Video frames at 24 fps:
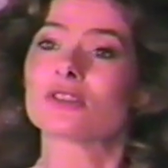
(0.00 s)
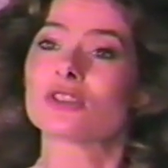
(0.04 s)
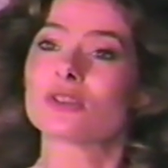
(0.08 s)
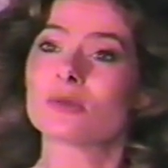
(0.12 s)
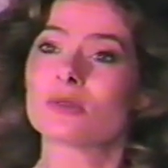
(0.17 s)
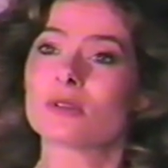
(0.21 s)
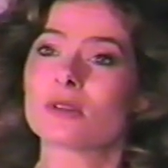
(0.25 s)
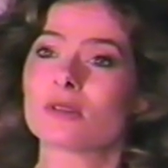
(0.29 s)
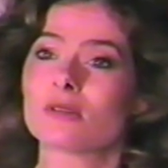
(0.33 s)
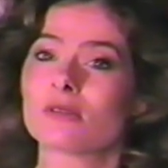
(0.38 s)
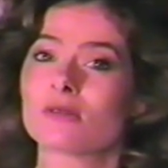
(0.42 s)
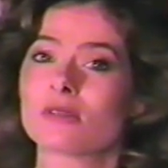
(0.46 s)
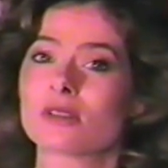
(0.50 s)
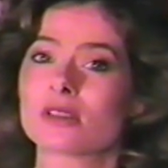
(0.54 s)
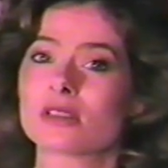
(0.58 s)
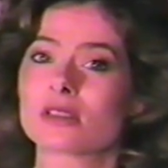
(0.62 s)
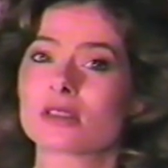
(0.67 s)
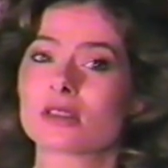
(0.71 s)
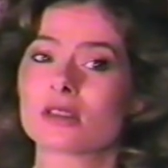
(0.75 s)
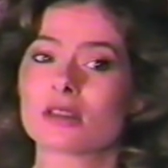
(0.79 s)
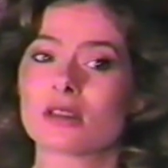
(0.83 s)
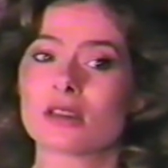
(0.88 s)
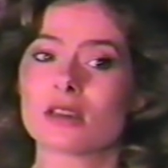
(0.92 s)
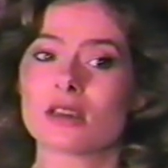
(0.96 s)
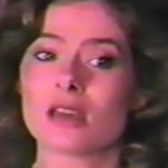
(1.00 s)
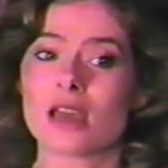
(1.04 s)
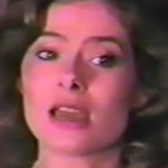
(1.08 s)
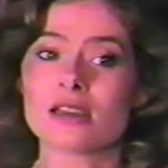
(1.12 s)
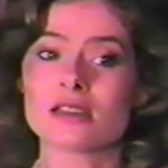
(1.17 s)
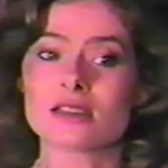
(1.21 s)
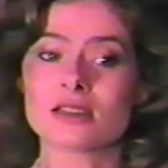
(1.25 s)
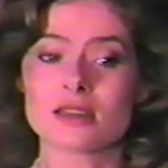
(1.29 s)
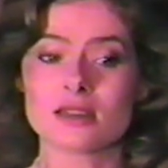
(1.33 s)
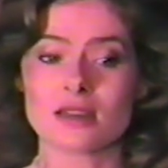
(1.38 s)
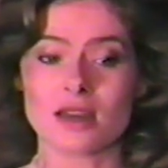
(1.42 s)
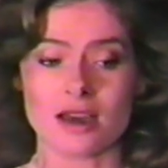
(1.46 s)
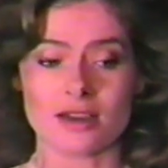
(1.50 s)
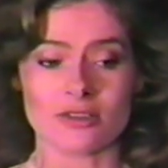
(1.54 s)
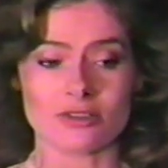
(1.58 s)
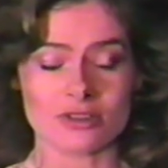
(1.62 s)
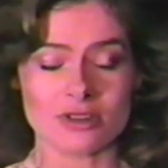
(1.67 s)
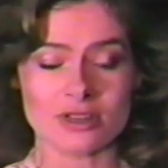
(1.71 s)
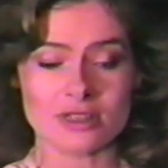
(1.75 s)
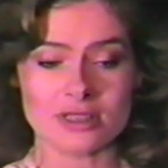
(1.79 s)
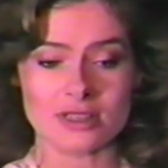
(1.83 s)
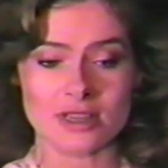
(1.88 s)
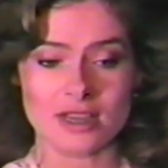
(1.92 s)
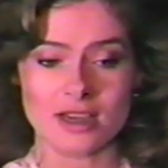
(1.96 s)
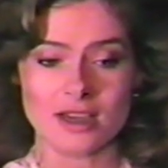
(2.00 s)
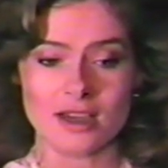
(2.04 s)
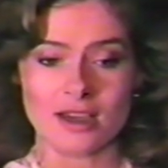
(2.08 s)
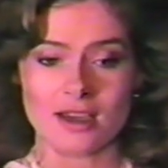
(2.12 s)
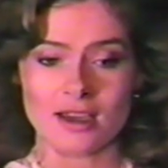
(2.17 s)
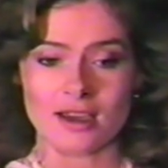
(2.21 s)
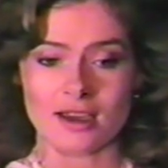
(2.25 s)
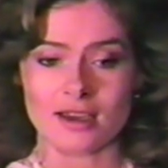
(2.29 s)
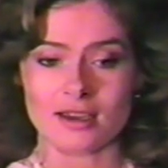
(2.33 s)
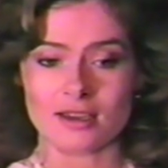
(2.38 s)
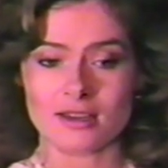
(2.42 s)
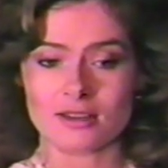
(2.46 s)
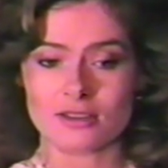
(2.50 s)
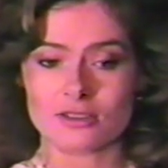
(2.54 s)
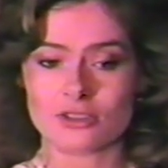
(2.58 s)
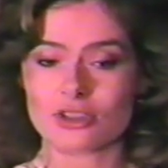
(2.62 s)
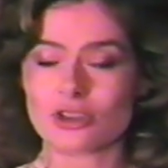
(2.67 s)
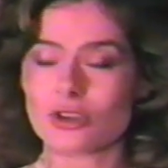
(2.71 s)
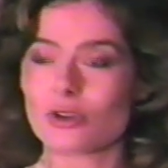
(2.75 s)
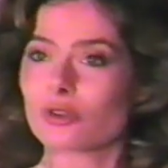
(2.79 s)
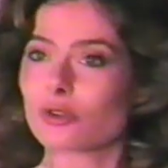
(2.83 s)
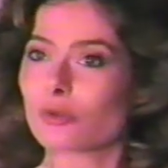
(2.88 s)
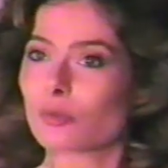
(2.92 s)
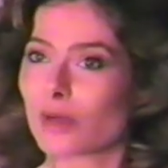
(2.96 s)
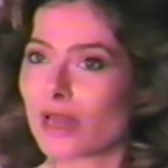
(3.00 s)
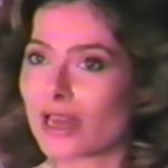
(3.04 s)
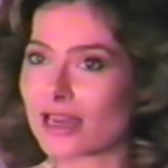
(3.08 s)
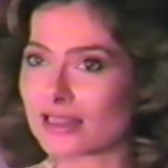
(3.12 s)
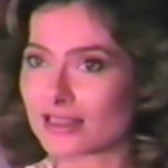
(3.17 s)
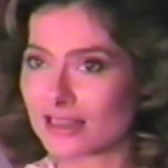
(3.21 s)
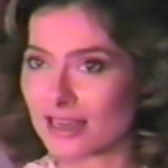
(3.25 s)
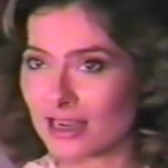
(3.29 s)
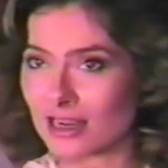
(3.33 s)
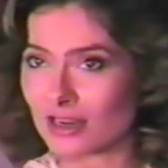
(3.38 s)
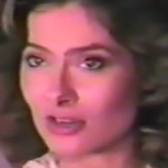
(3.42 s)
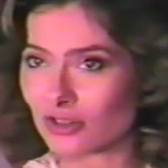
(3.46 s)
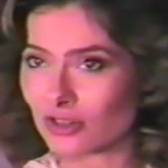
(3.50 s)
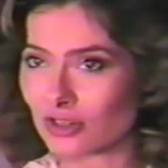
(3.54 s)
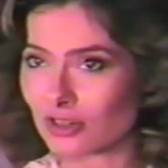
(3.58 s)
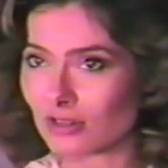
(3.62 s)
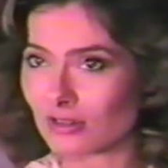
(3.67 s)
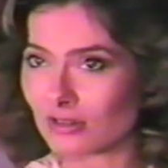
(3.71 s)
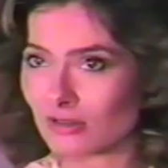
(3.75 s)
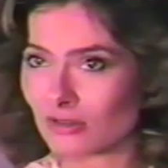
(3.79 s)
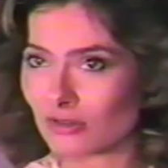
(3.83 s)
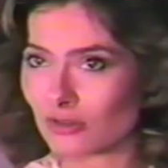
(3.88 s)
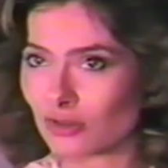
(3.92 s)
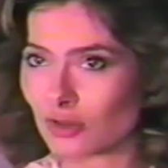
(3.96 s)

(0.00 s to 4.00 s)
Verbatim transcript: She was in the eighteen hundreds, and she owned a plantation.